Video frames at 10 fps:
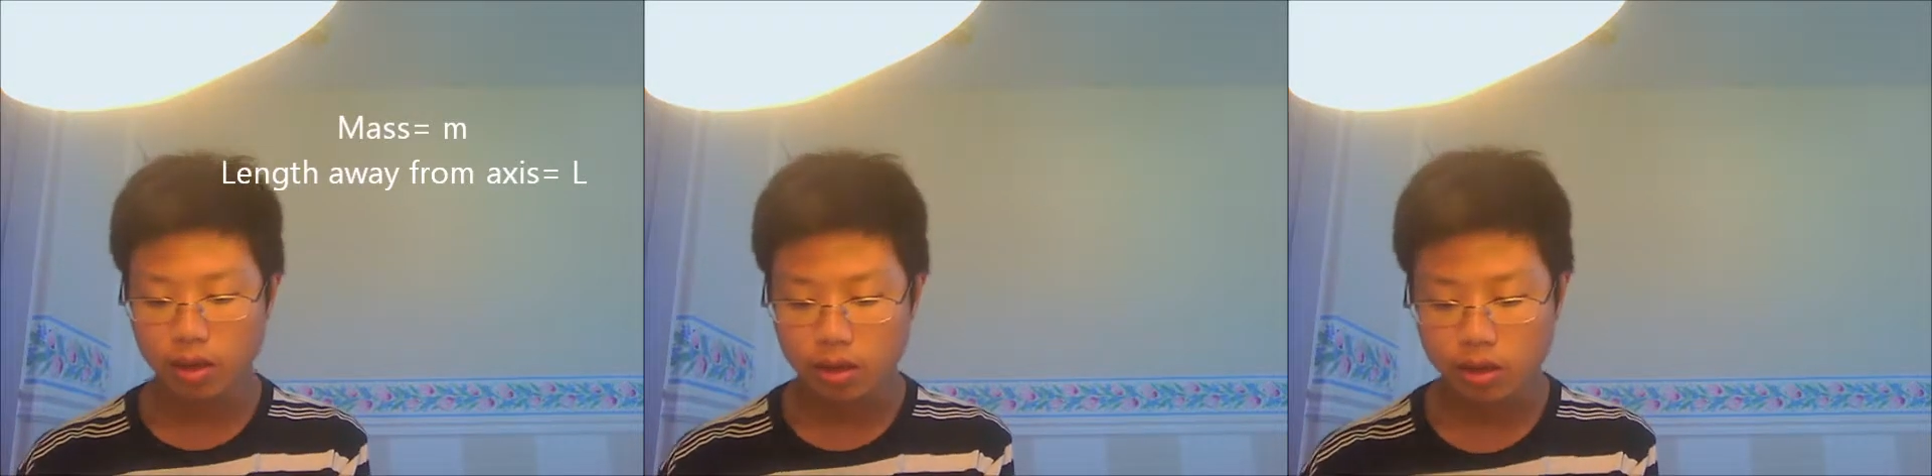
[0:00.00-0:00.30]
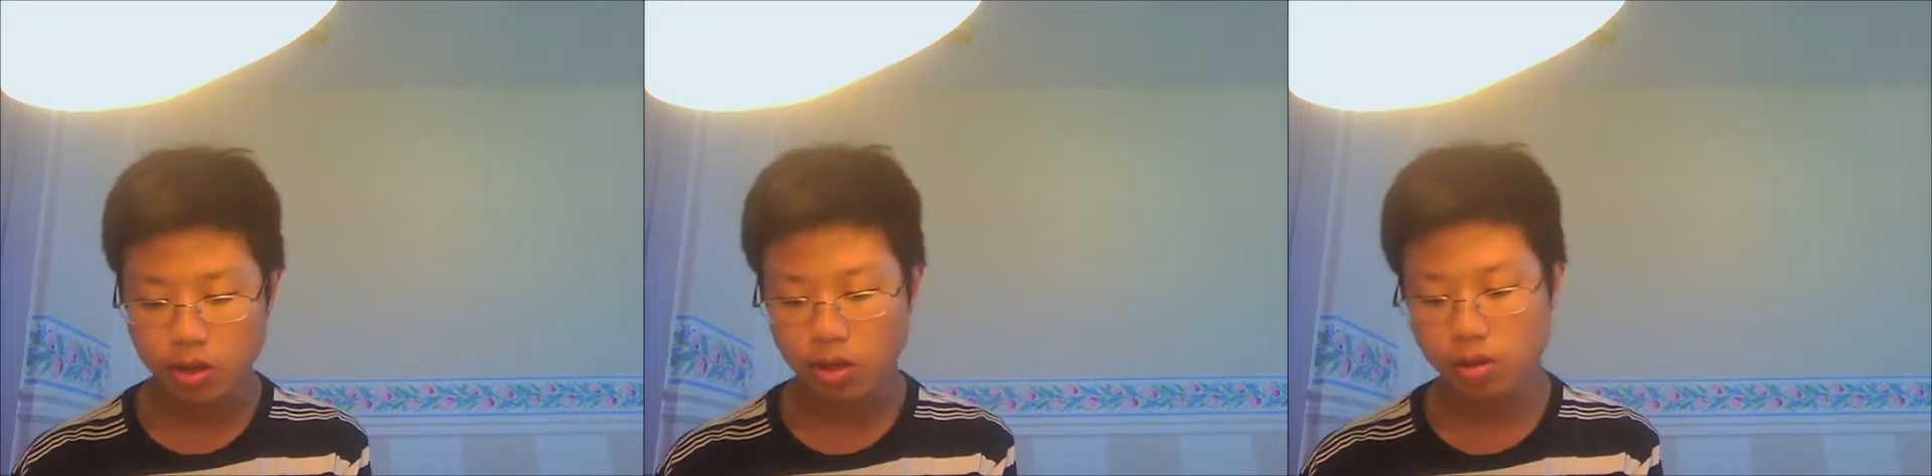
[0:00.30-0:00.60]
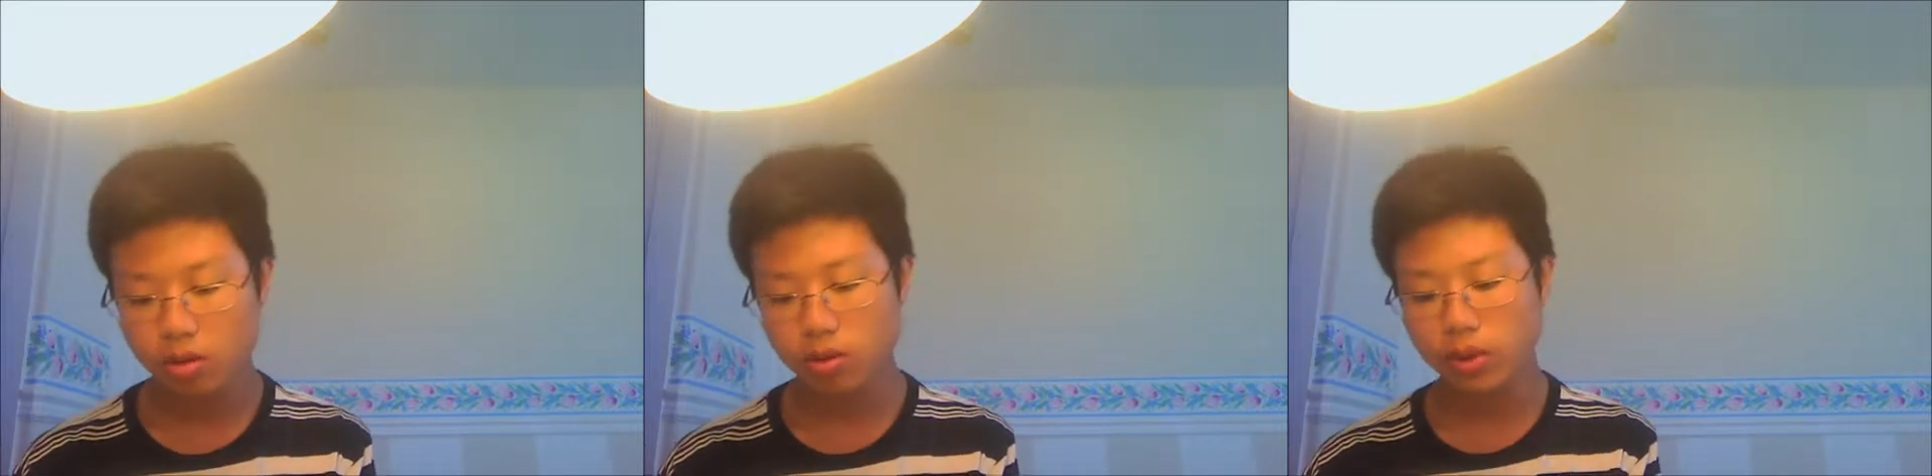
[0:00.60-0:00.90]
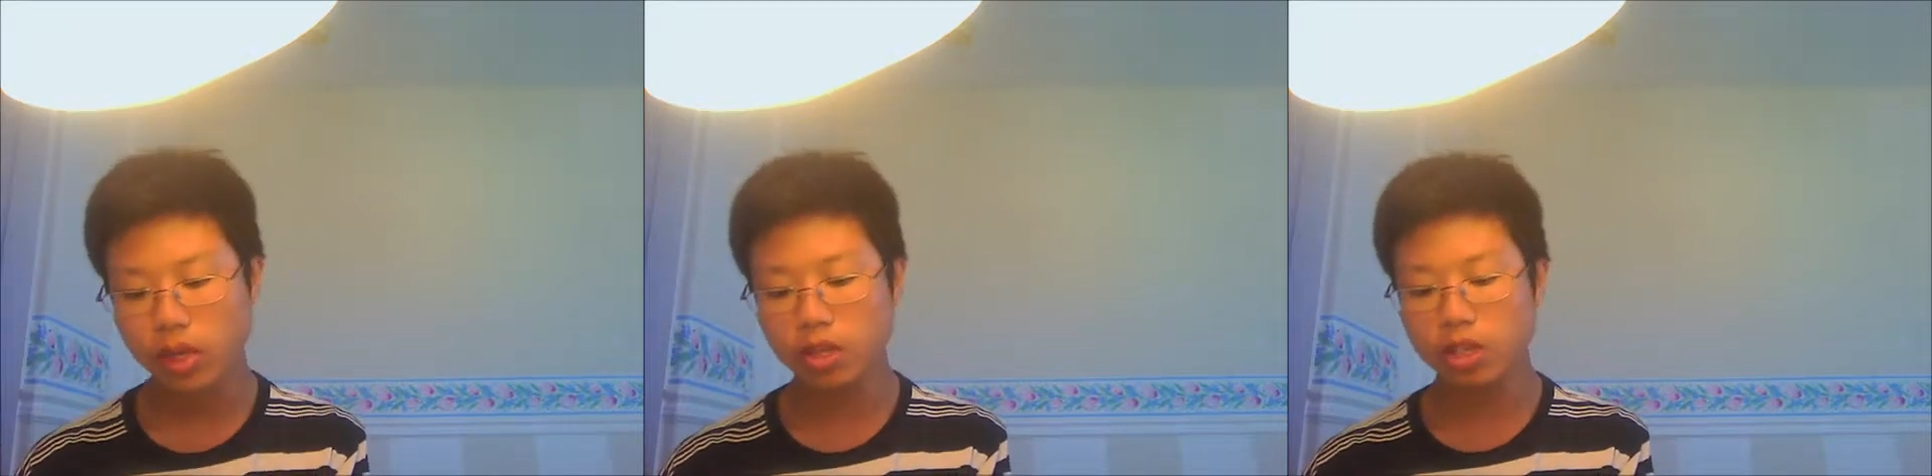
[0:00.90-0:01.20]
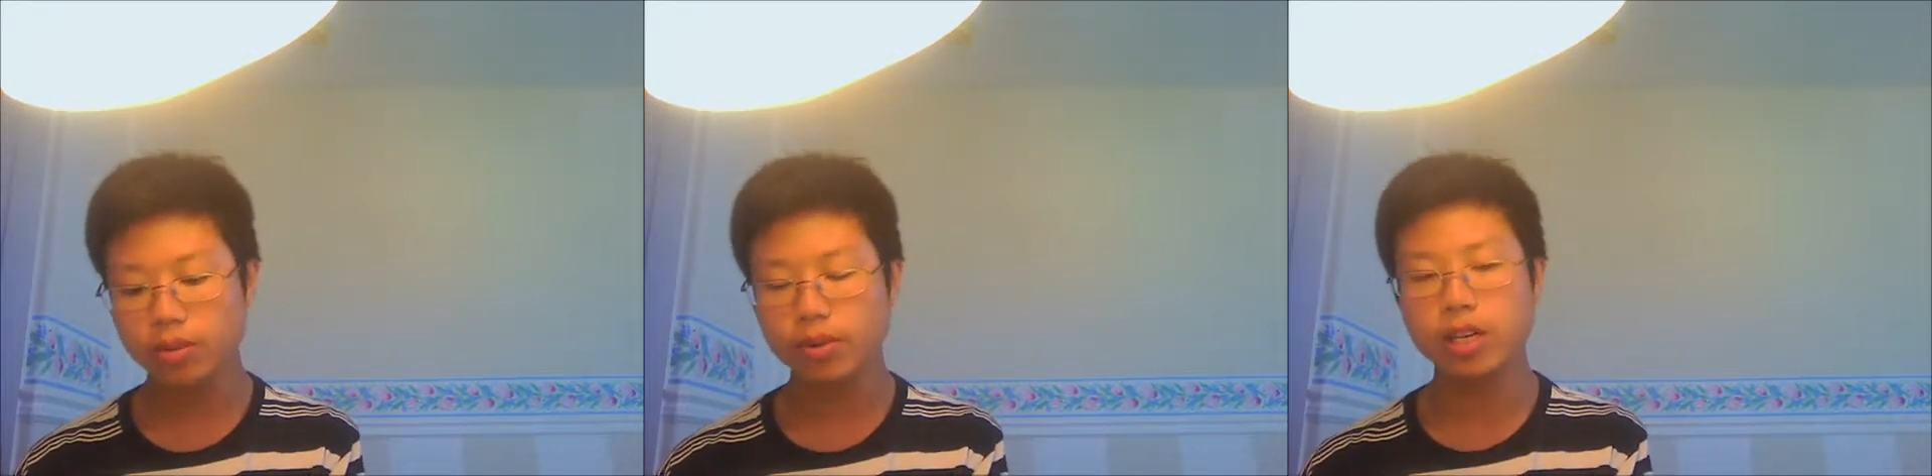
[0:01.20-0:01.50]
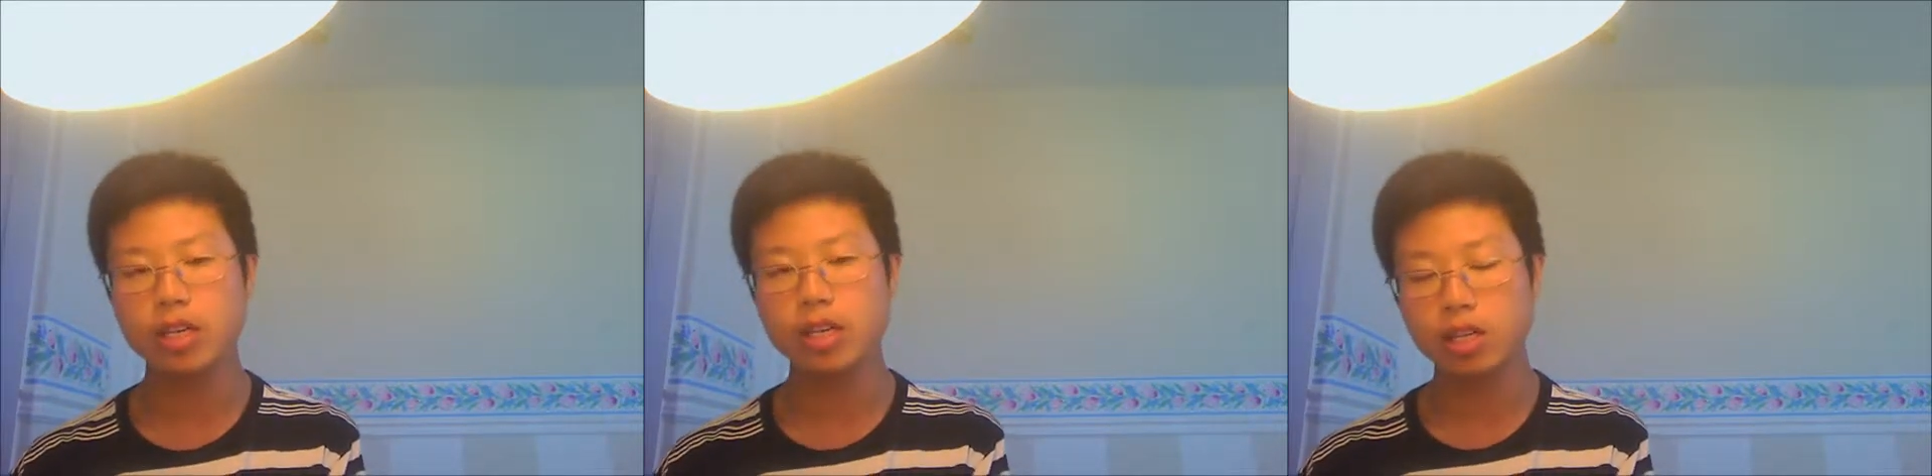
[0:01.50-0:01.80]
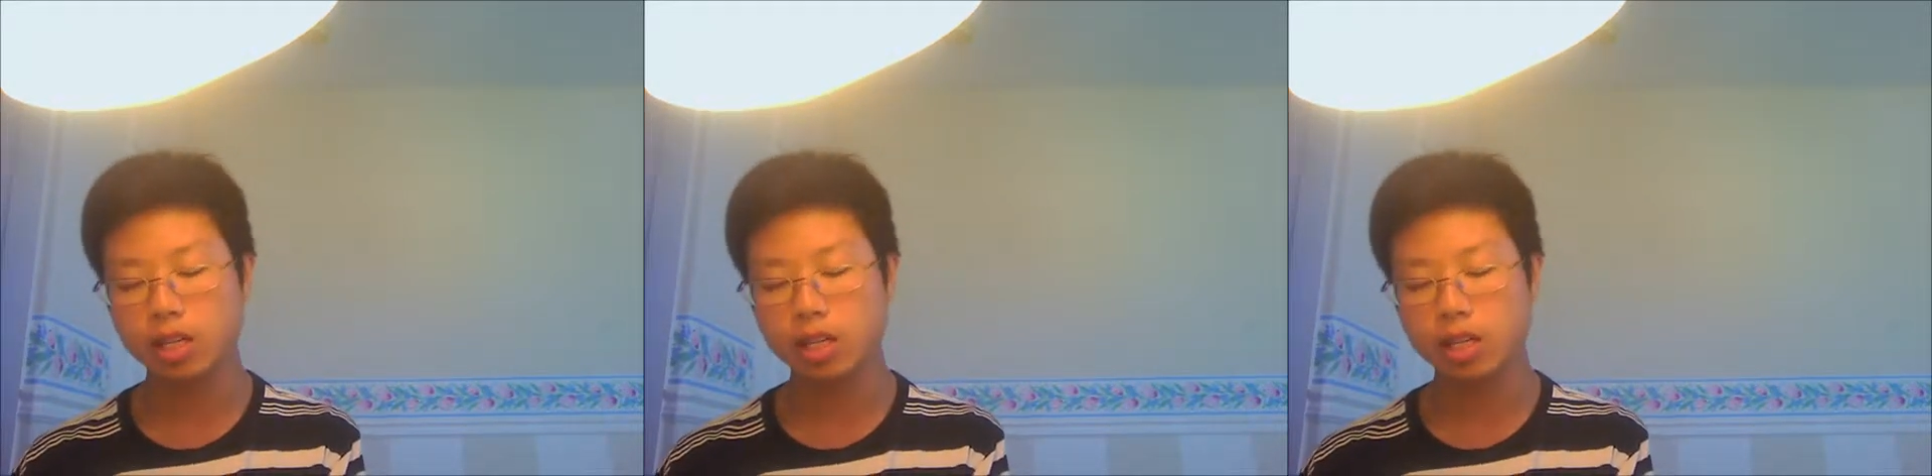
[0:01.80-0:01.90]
So we can just plug it